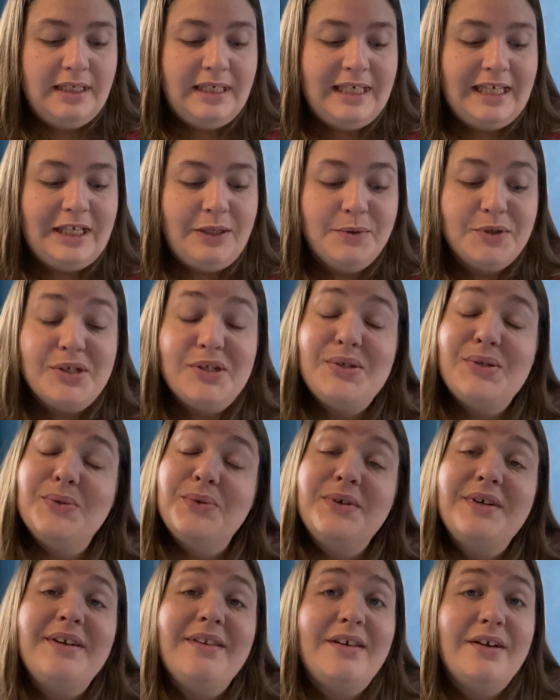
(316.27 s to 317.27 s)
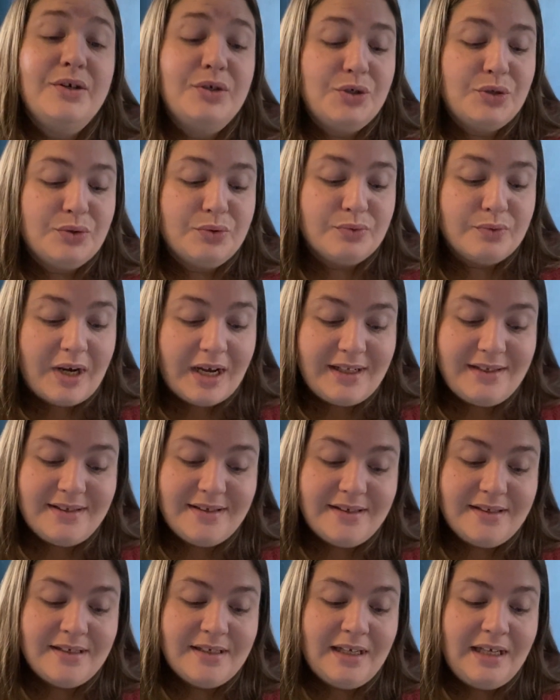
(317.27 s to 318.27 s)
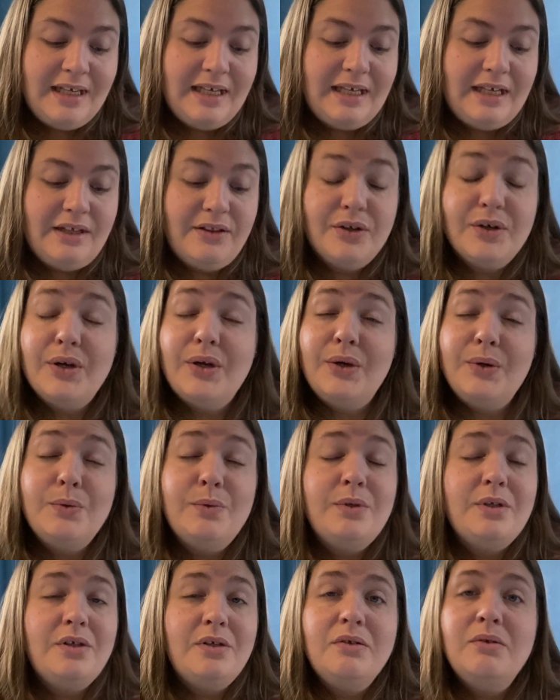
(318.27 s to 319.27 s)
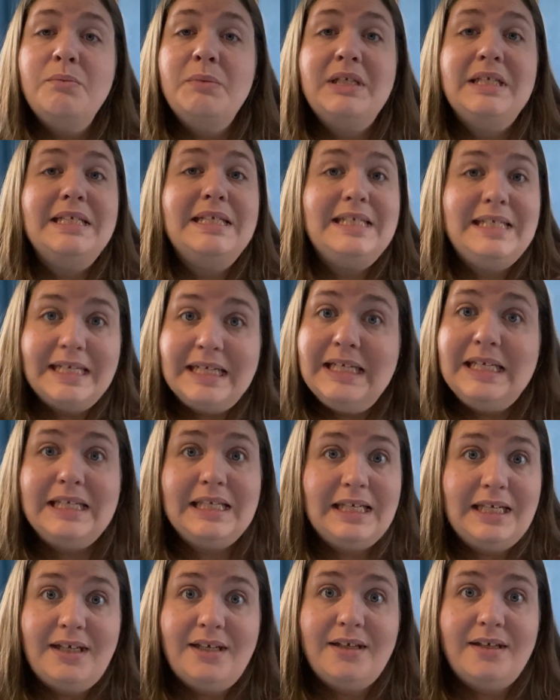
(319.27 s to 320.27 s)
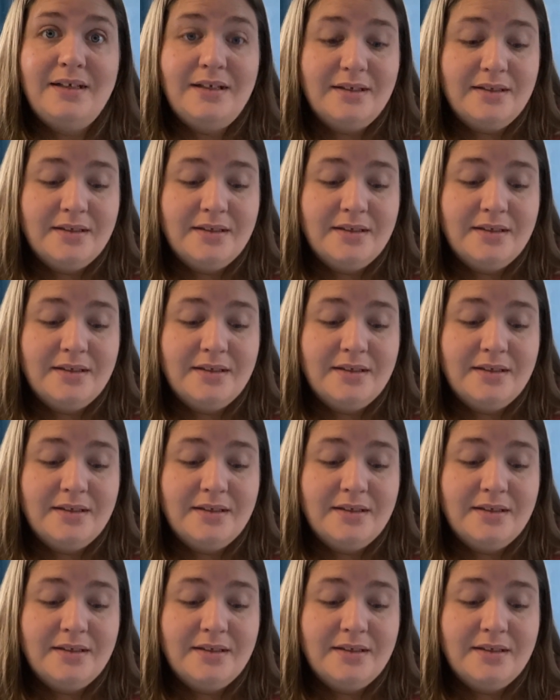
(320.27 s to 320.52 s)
He restored their trust in their own human dignity,